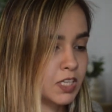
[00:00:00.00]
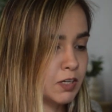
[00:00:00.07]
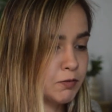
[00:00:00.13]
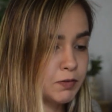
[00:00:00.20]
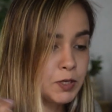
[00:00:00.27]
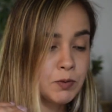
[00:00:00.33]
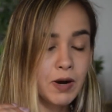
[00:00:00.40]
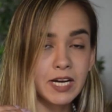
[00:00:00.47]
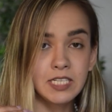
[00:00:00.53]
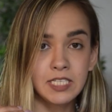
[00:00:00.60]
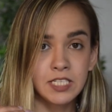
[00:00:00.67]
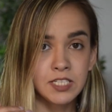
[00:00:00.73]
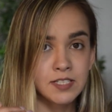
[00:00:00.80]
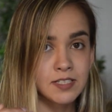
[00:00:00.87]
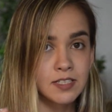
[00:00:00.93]
few
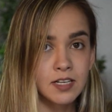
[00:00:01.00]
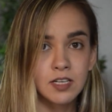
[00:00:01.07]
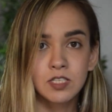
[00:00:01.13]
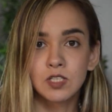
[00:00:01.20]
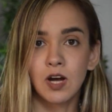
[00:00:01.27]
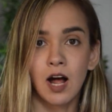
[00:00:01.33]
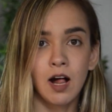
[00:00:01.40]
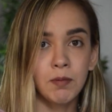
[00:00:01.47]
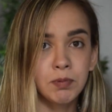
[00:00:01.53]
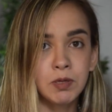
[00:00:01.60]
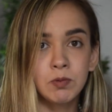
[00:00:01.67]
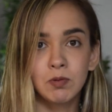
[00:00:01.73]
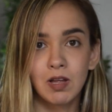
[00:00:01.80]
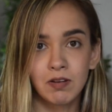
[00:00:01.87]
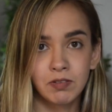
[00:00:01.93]
ideas to help you
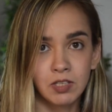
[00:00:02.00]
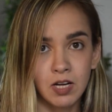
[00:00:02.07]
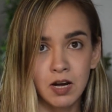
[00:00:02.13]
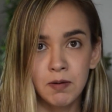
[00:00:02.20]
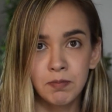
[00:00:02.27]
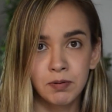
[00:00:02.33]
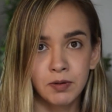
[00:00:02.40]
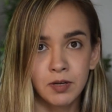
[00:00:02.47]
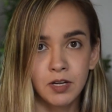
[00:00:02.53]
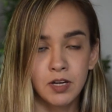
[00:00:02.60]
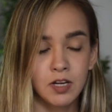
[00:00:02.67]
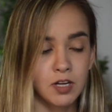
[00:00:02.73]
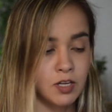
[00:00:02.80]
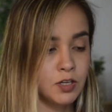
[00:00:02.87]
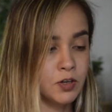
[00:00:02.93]
level up
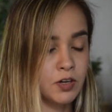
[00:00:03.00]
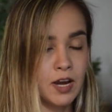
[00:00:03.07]
your